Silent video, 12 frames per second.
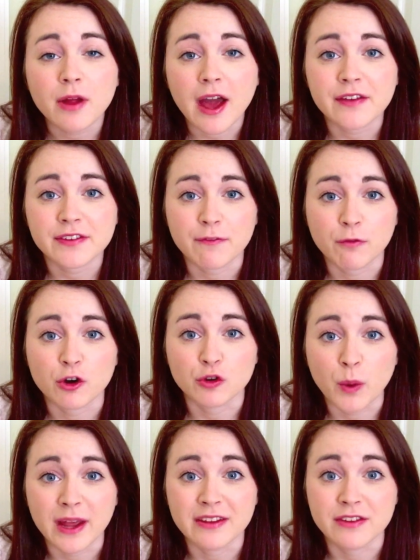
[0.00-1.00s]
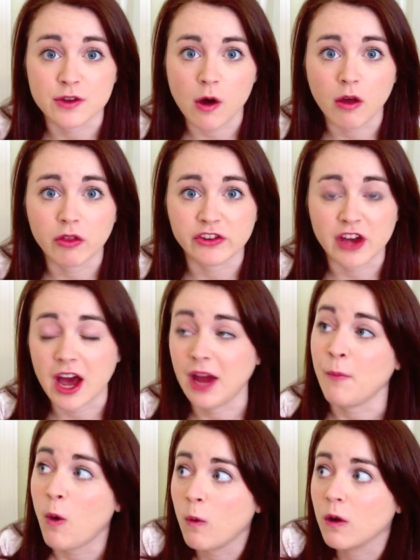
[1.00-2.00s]
ask if we're twins all the time,
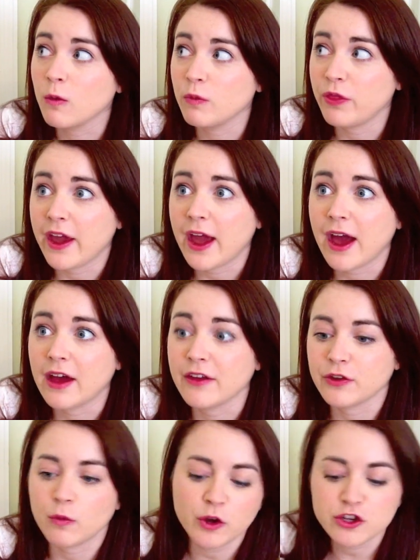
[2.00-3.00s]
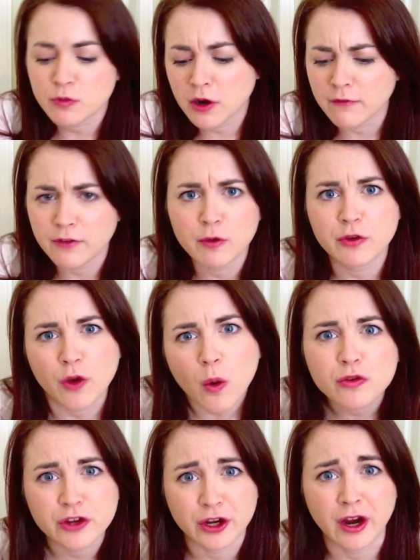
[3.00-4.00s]
or they ask, which one of you is
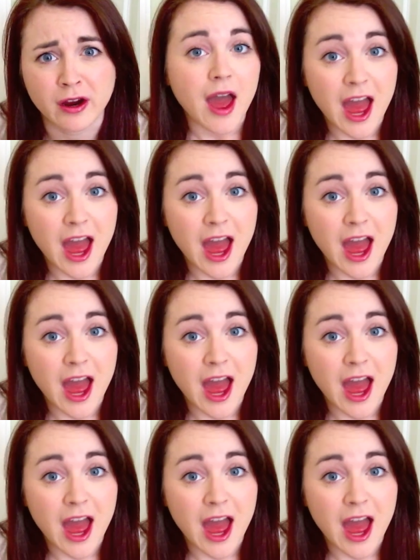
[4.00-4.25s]
older?